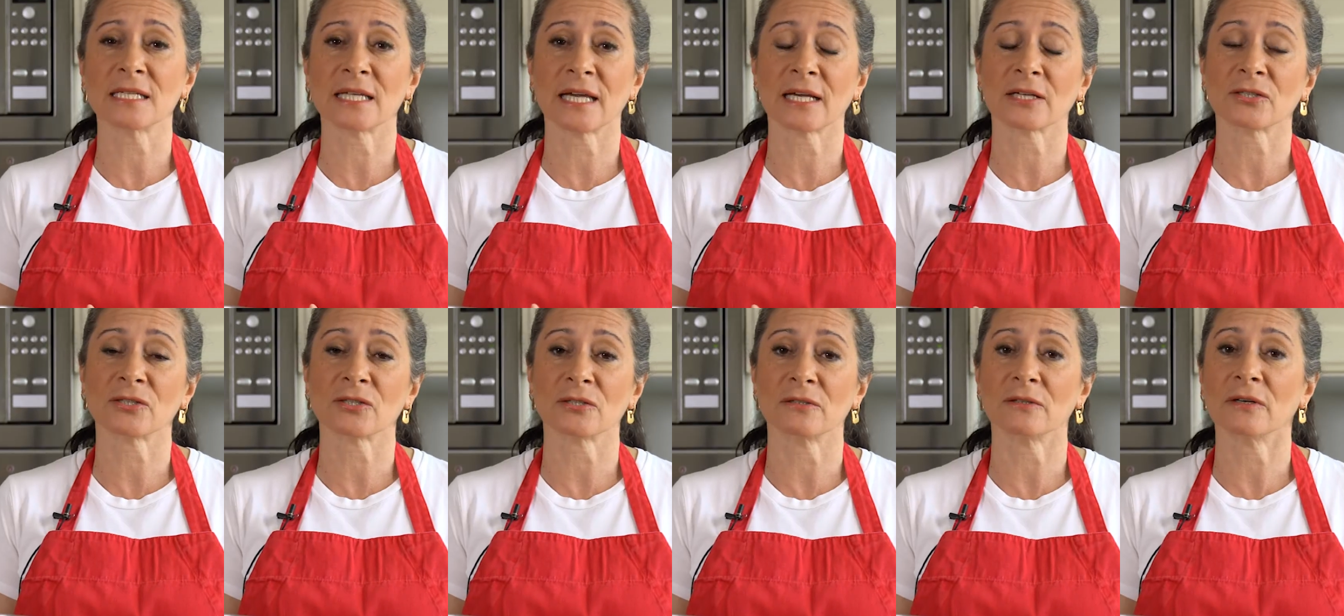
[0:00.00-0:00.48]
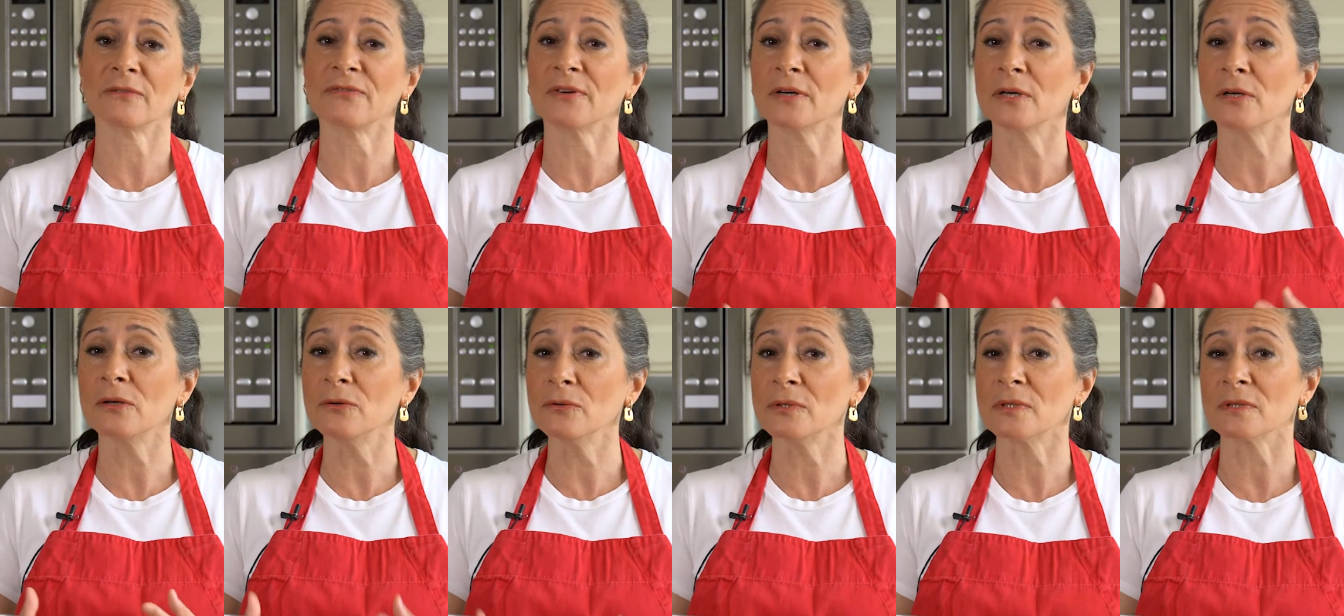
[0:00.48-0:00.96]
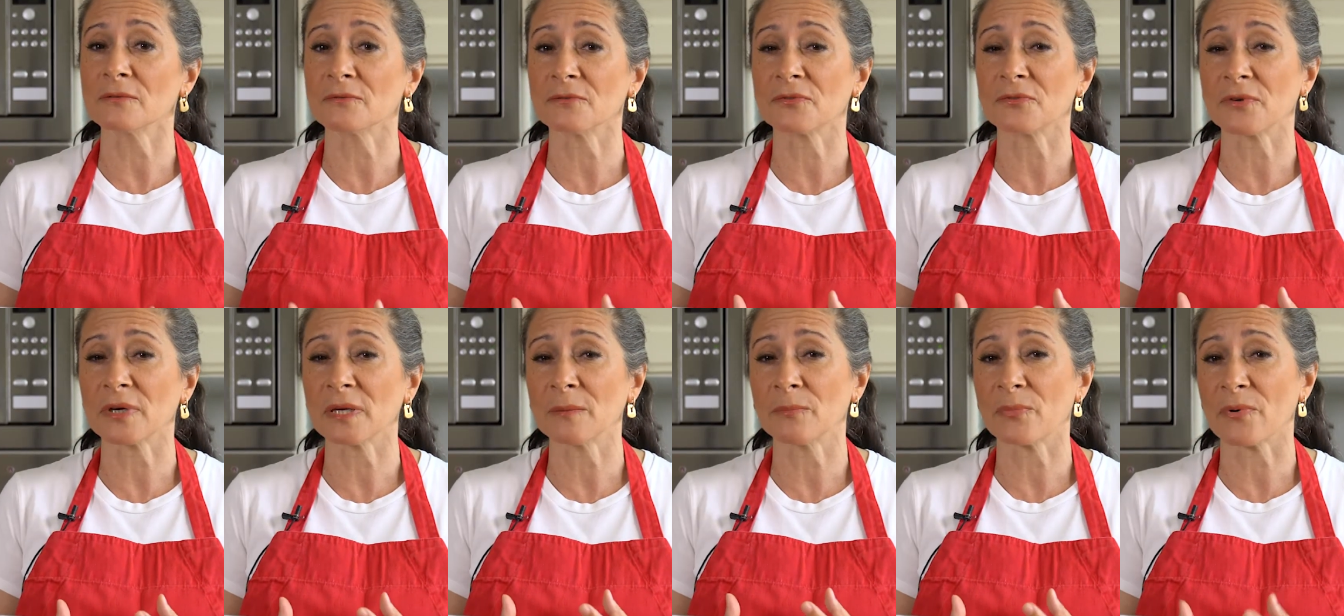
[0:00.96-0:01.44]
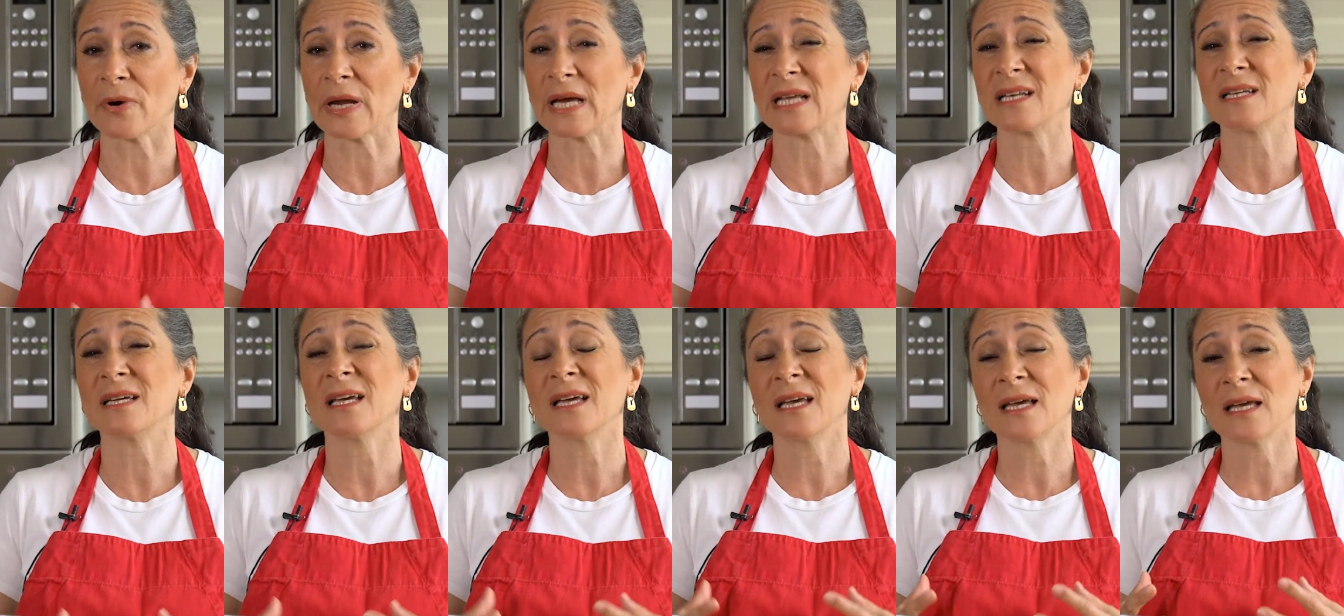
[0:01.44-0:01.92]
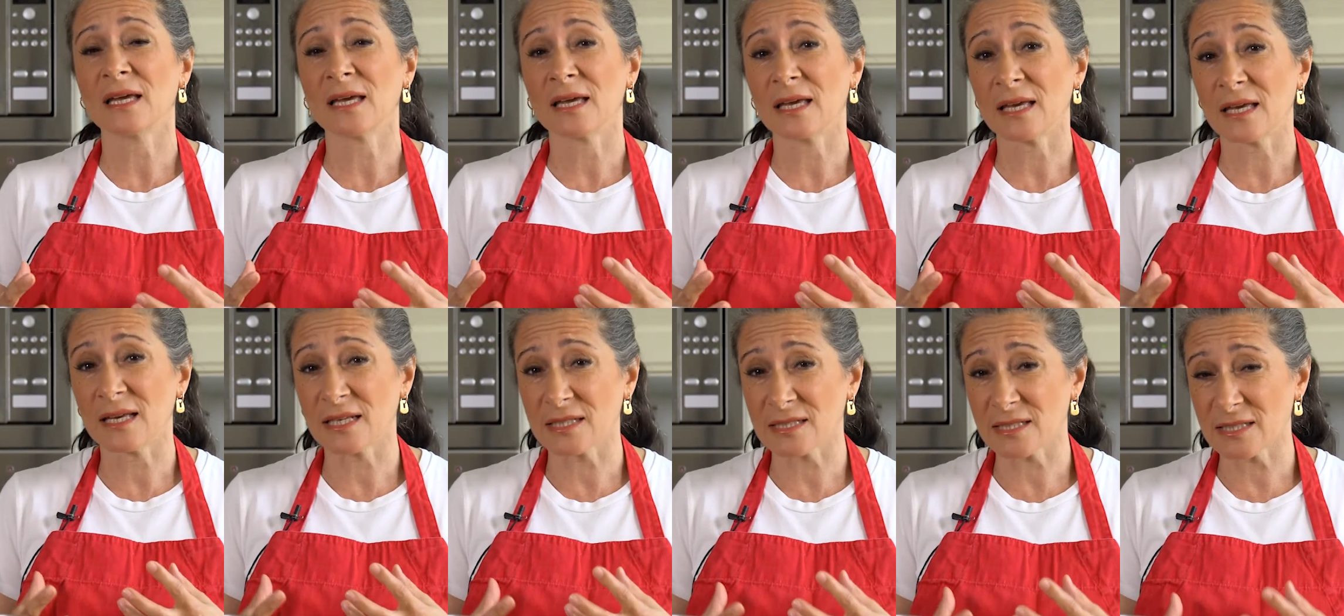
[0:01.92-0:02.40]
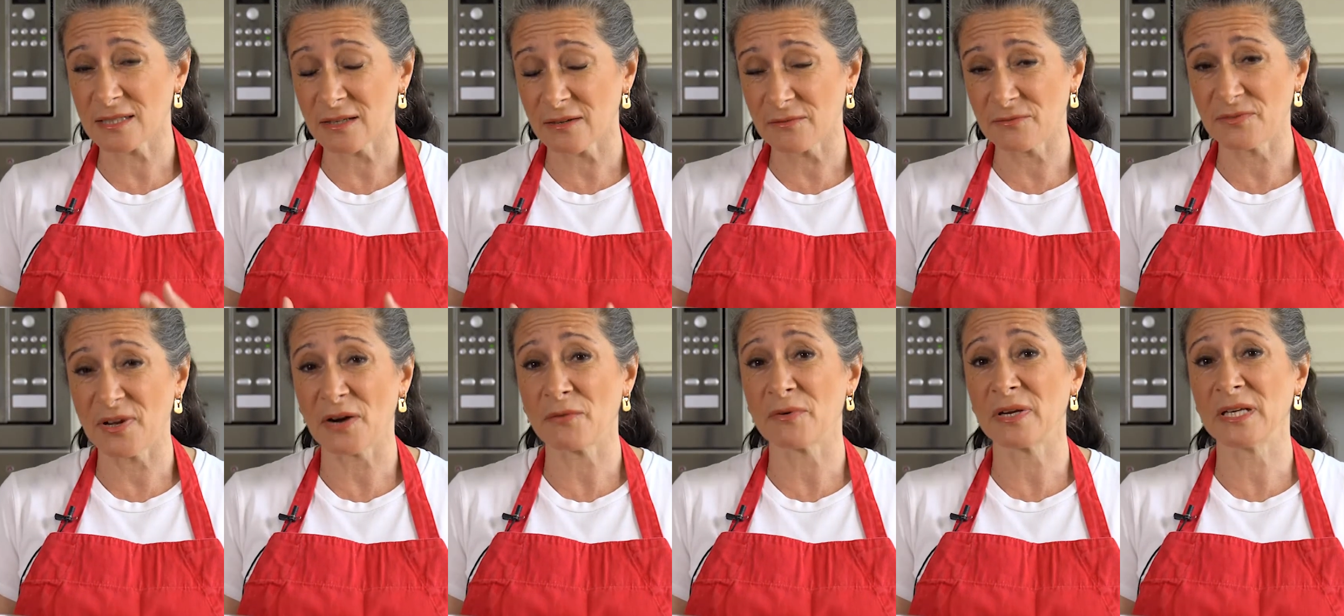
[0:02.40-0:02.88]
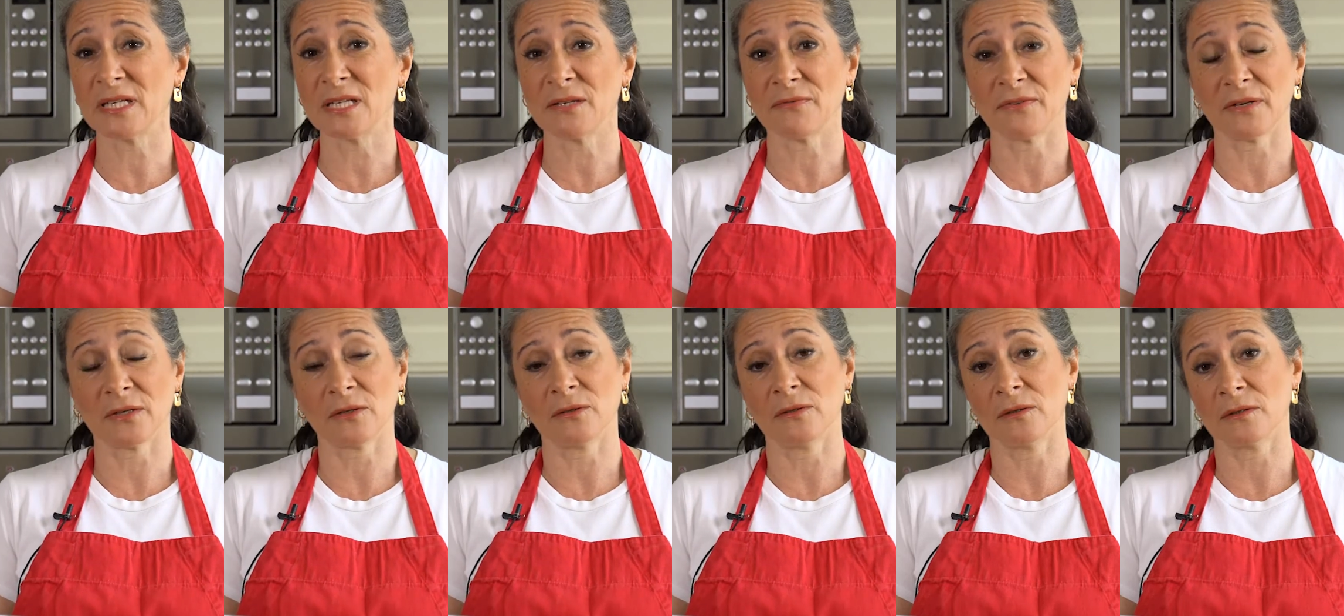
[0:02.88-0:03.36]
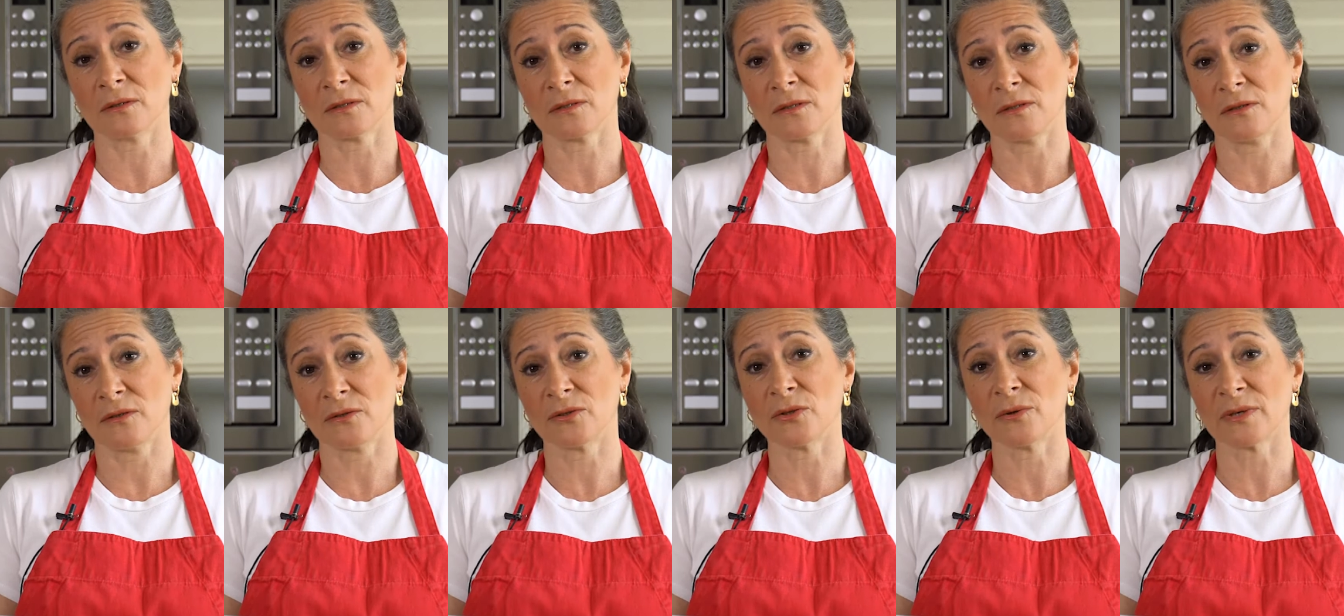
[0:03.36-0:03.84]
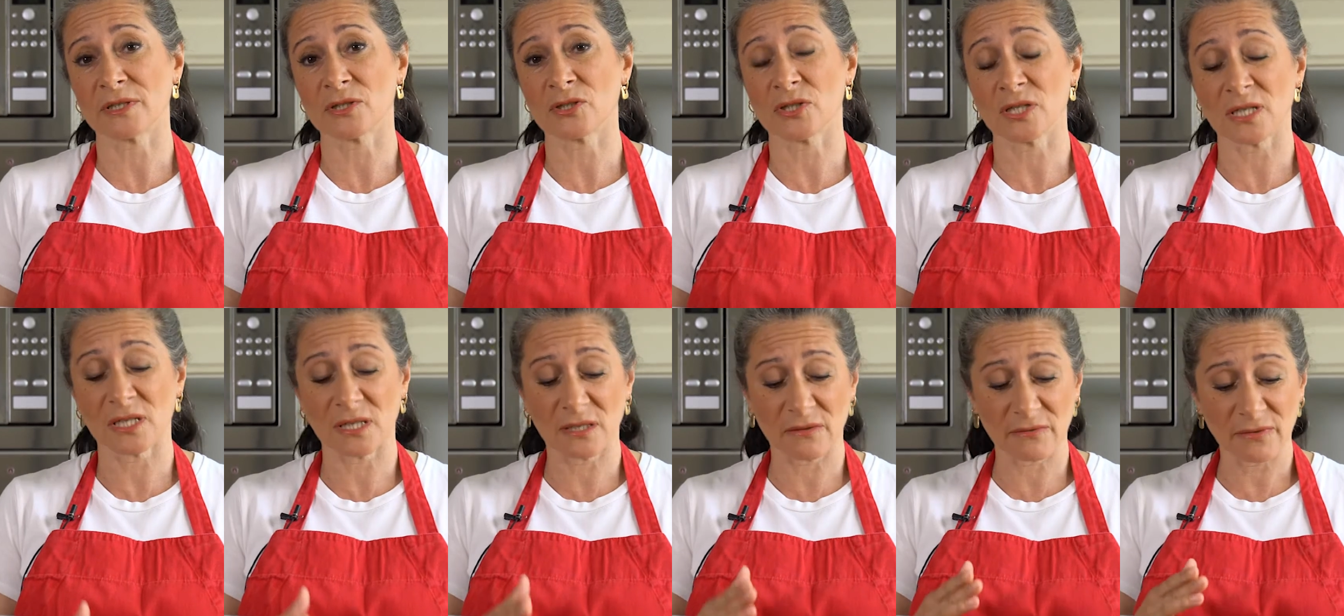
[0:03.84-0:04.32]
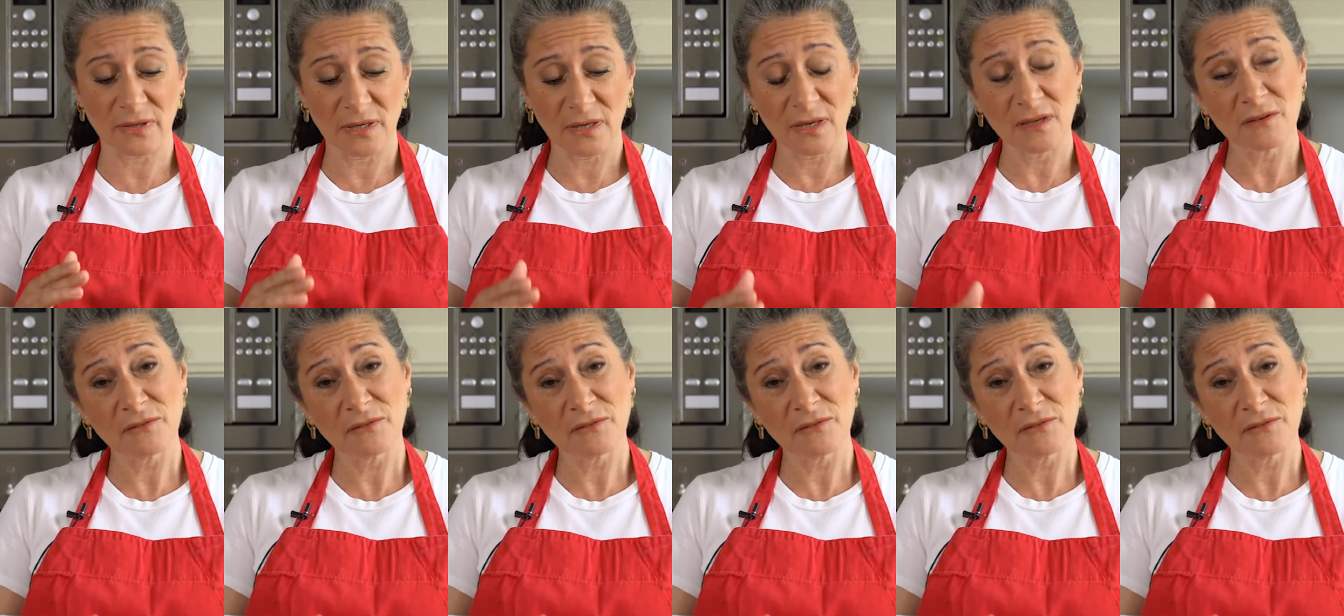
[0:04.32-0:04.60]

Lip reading: texture of a gluten-free bread is very difficult to achieve,